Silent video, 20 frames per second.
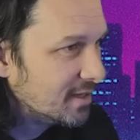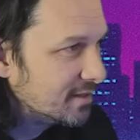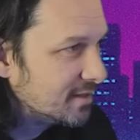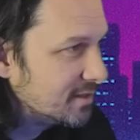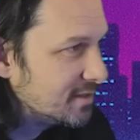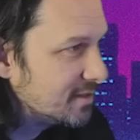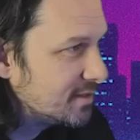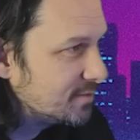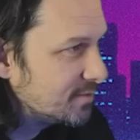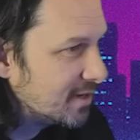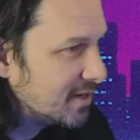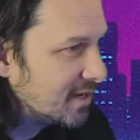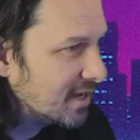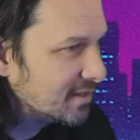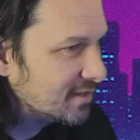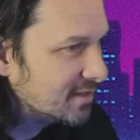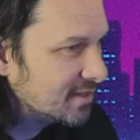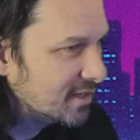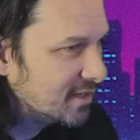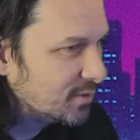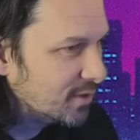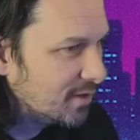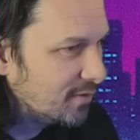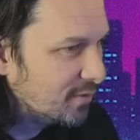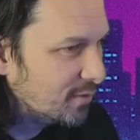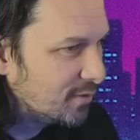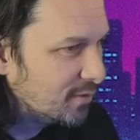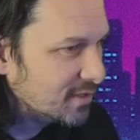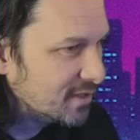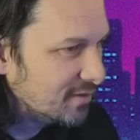This is running at
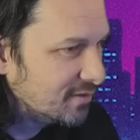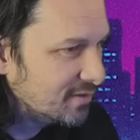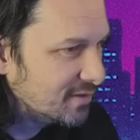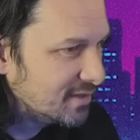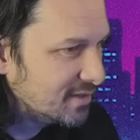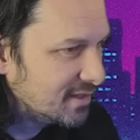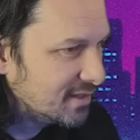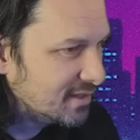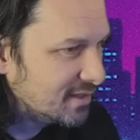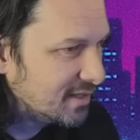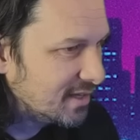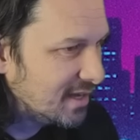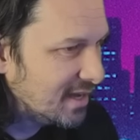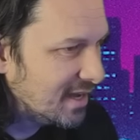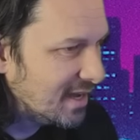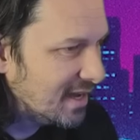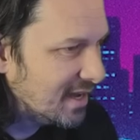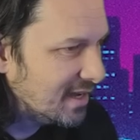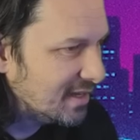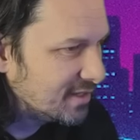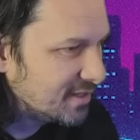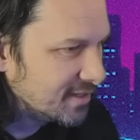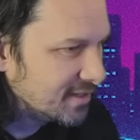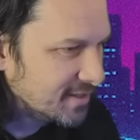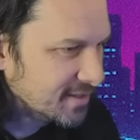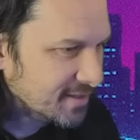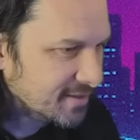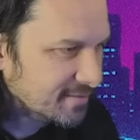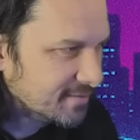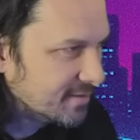1024 768.
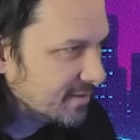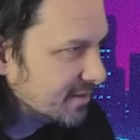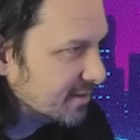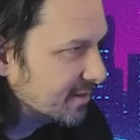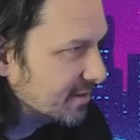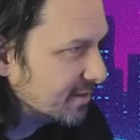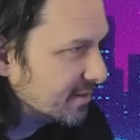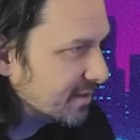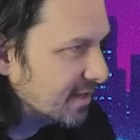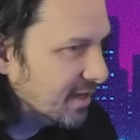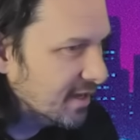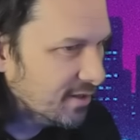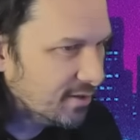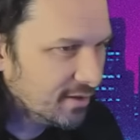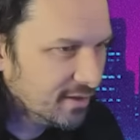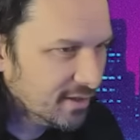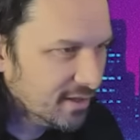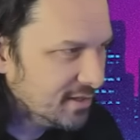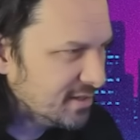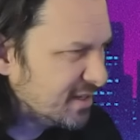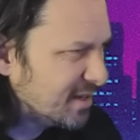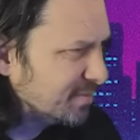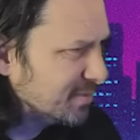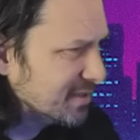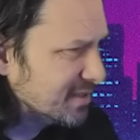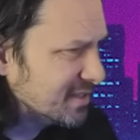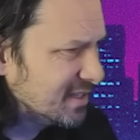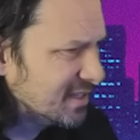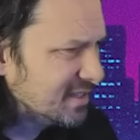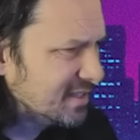Yeah, look at this, up to
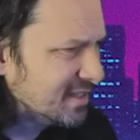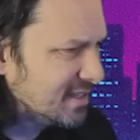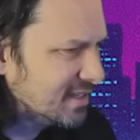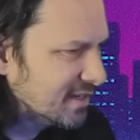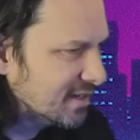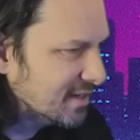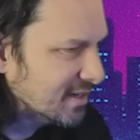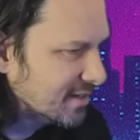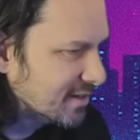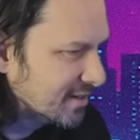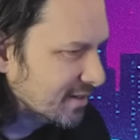60 here.